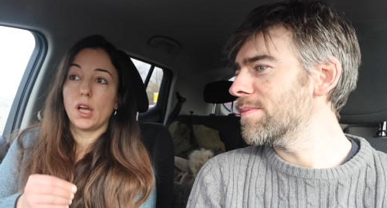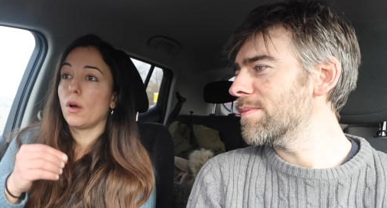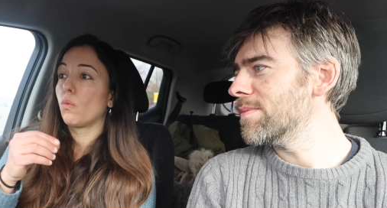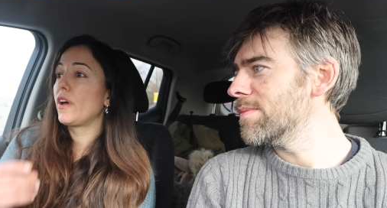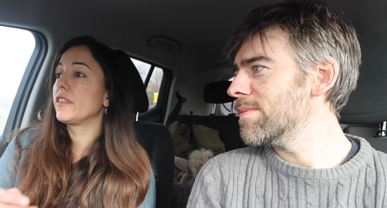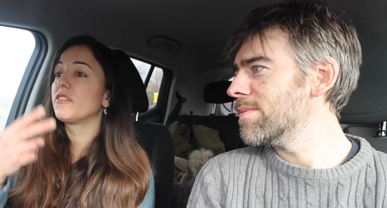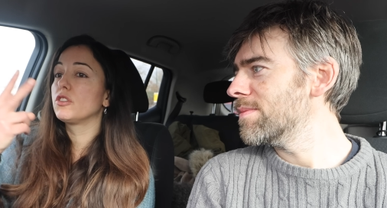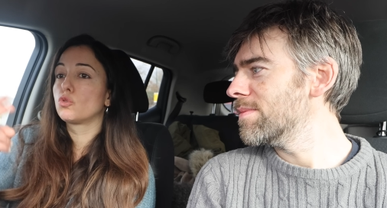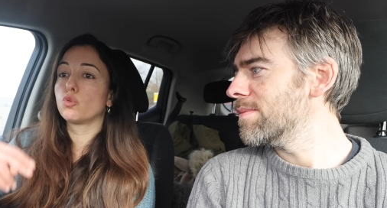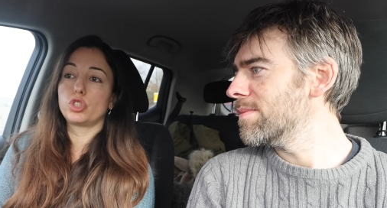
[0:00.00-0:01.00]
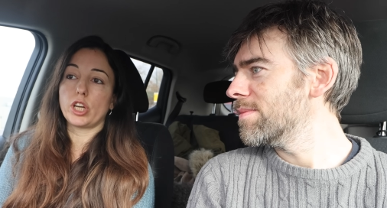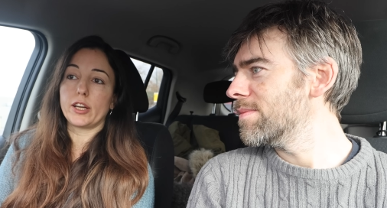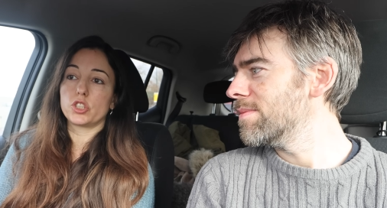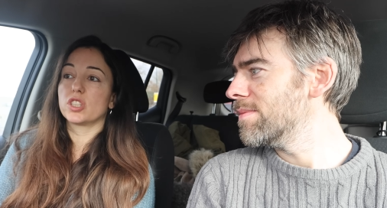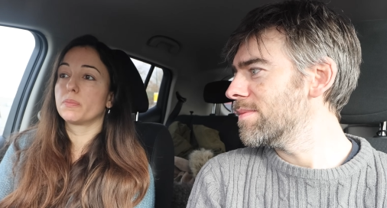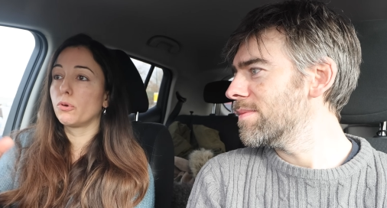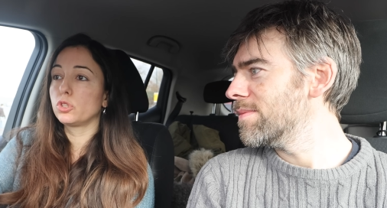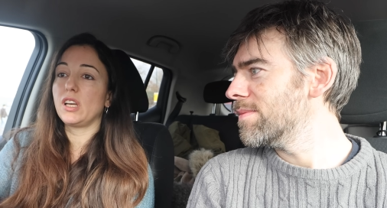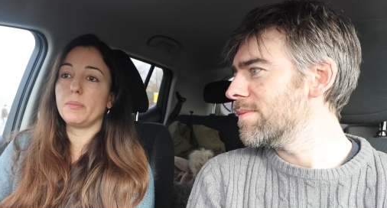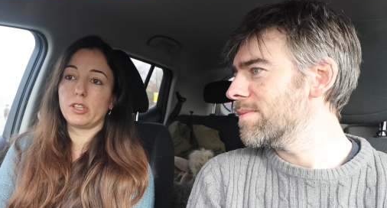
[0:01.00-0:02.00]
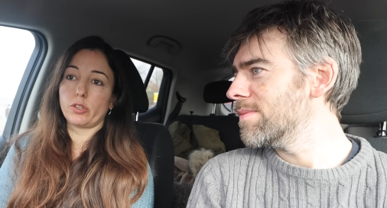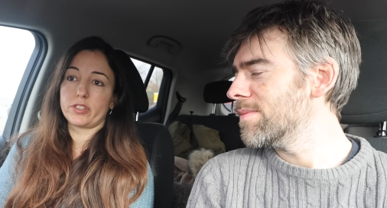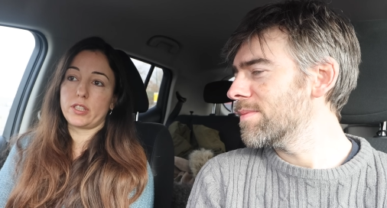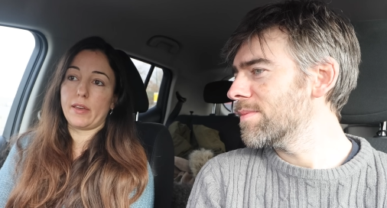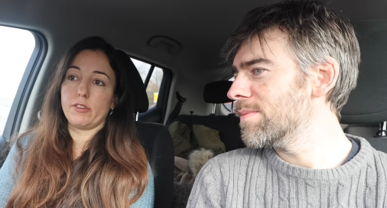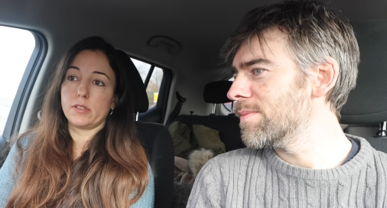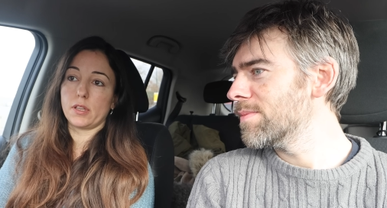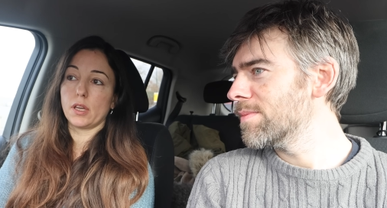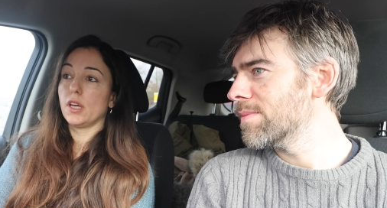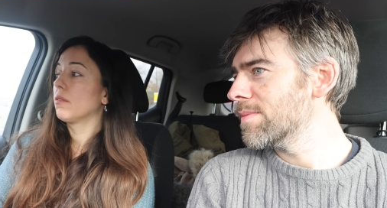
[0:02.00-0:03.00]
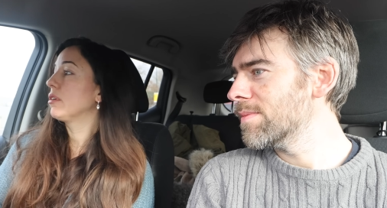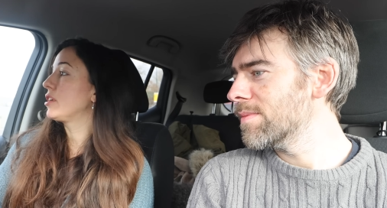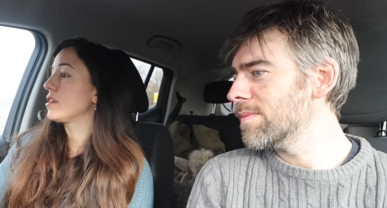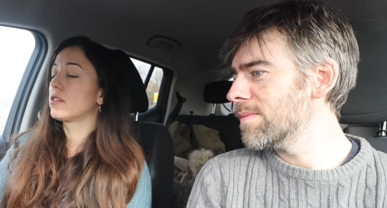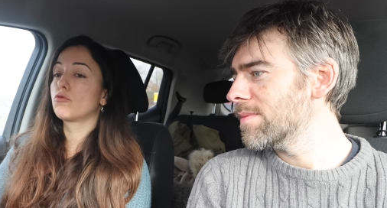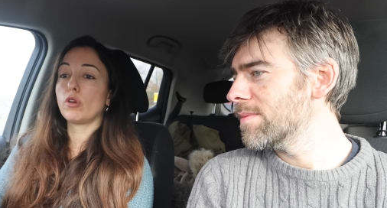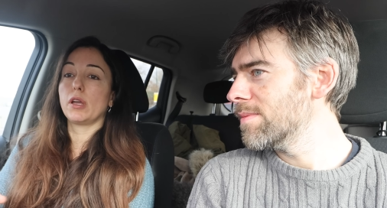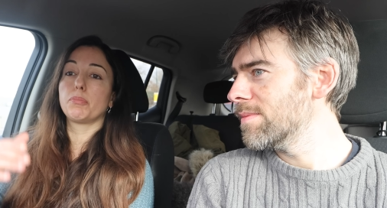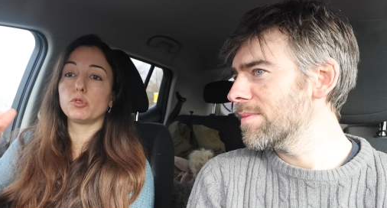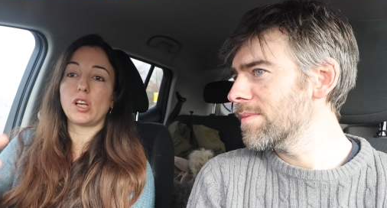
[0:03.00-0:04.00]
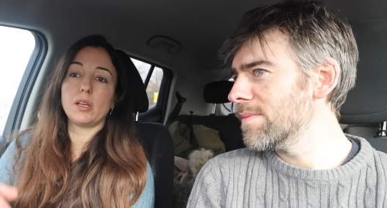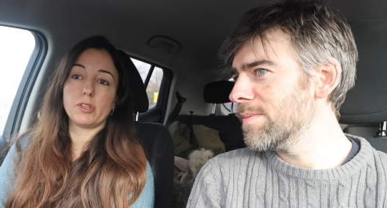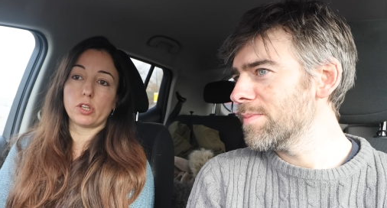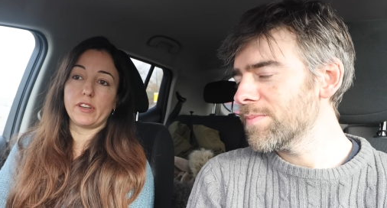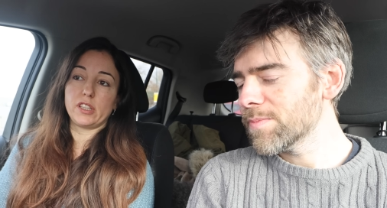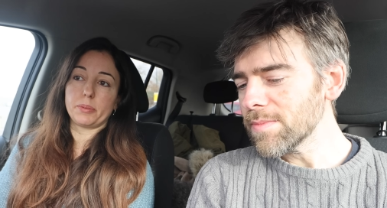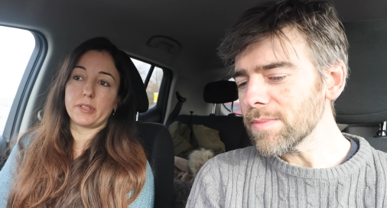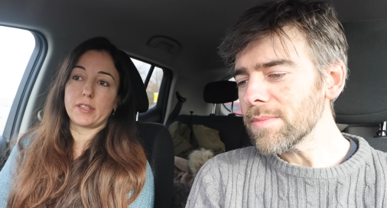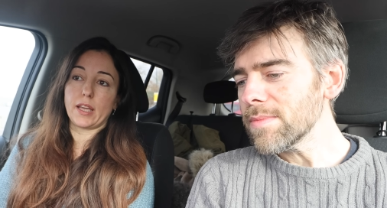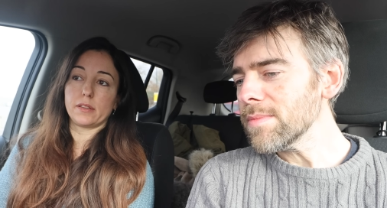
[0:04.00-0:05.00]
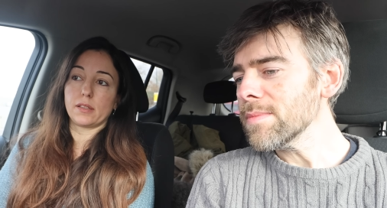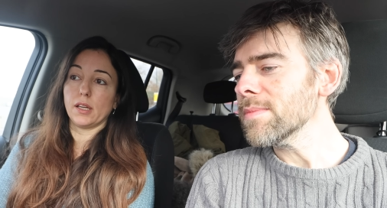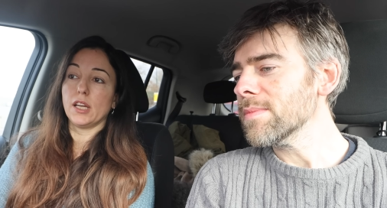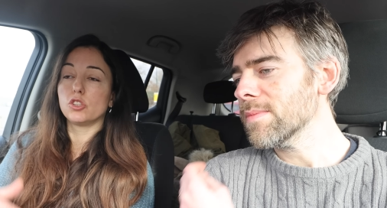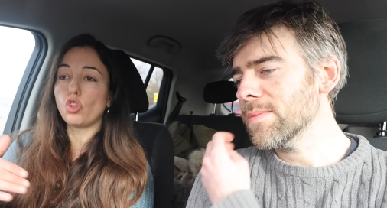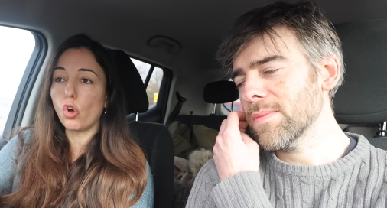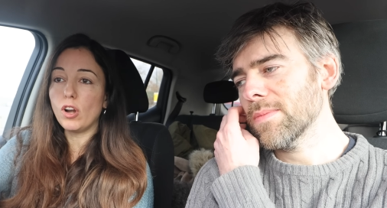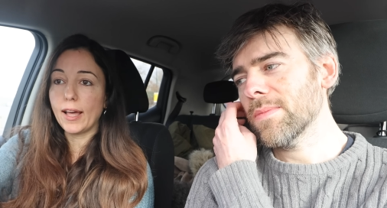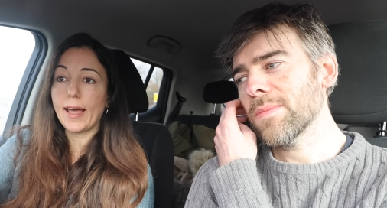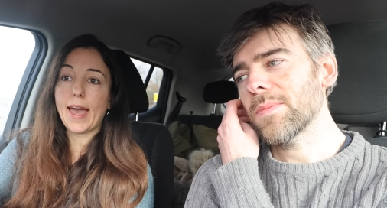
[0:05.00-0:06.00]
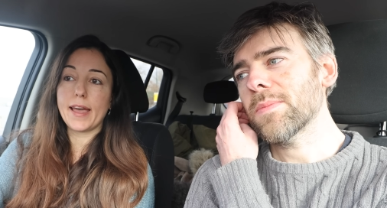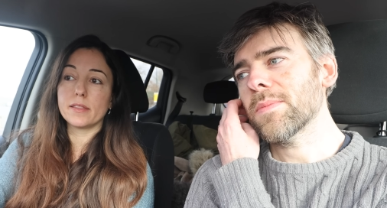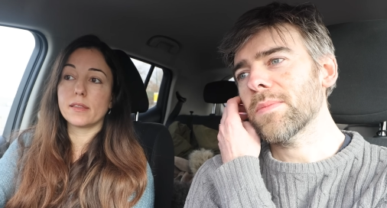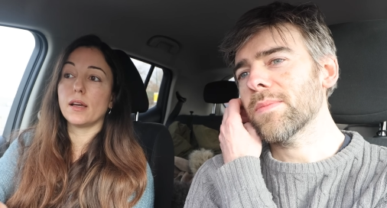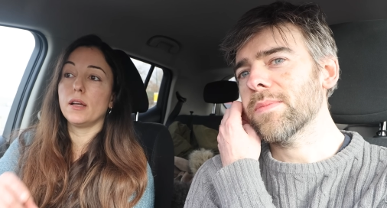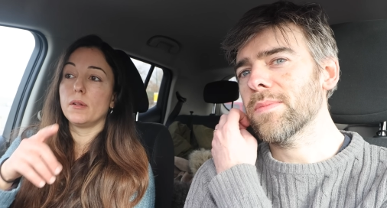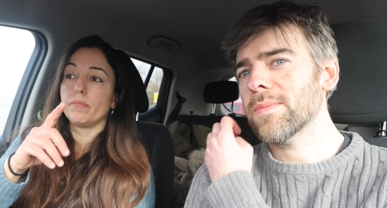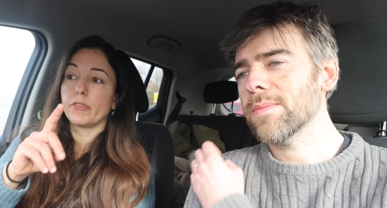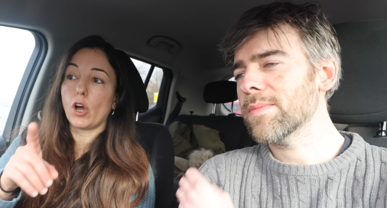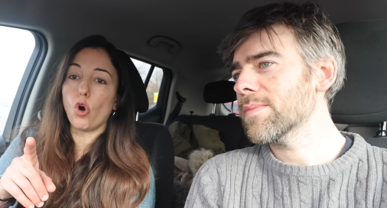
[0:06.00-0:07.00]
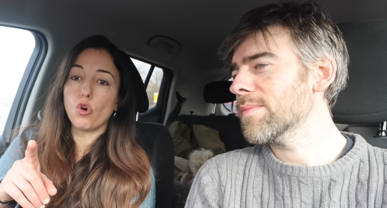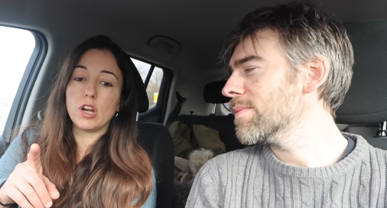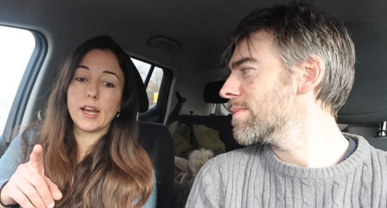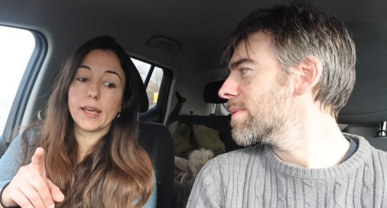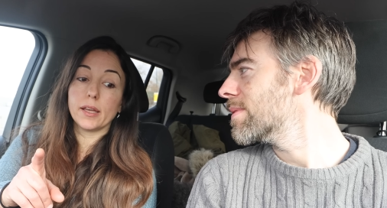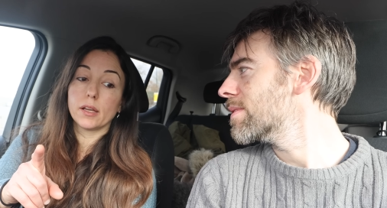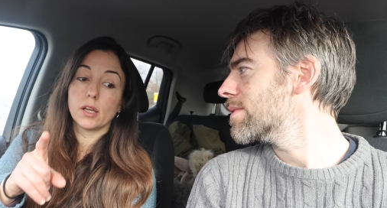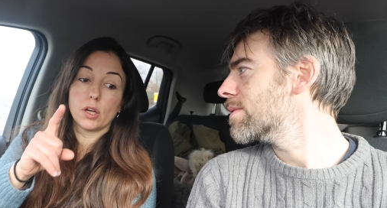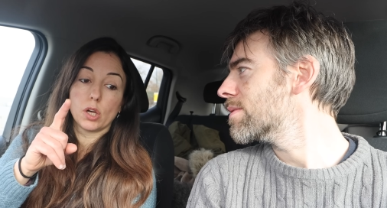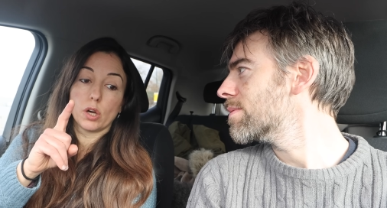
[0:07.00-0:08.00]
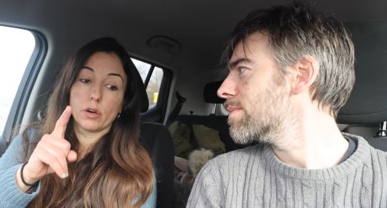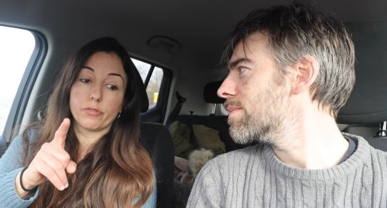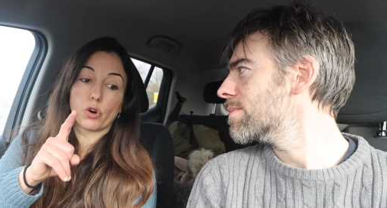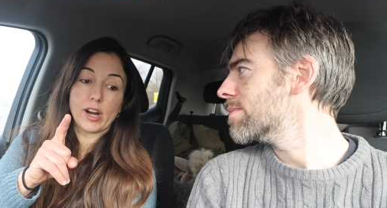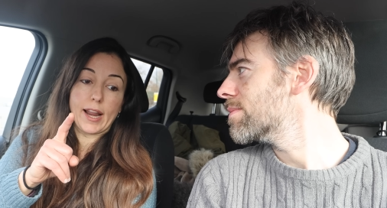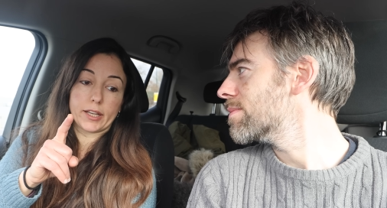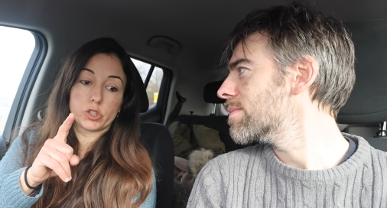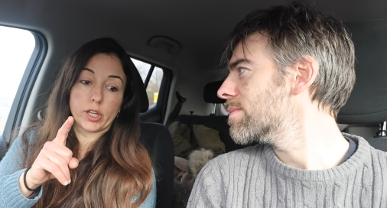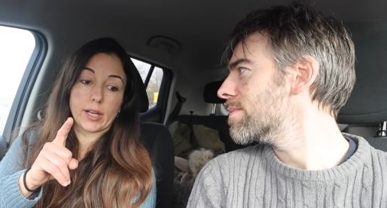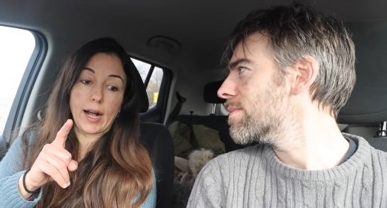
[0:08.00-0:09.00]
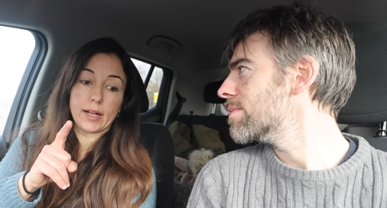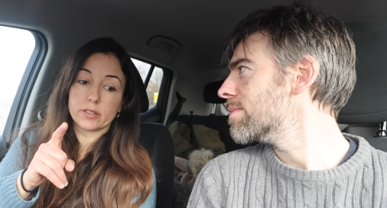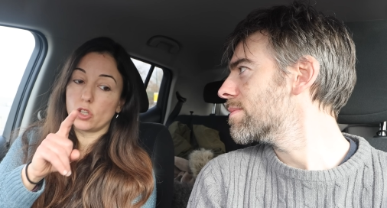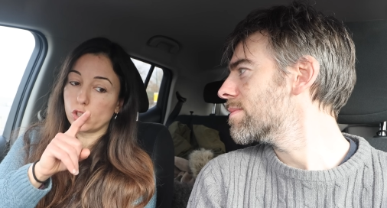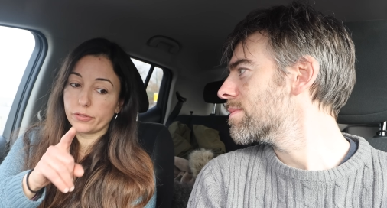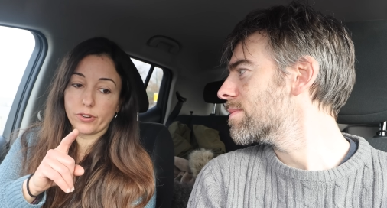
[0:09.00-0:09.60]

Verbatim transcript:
Speaker 1: when there is two charges put a limit of 70 when there is three put a limit of 80% don't end only for electric cars, not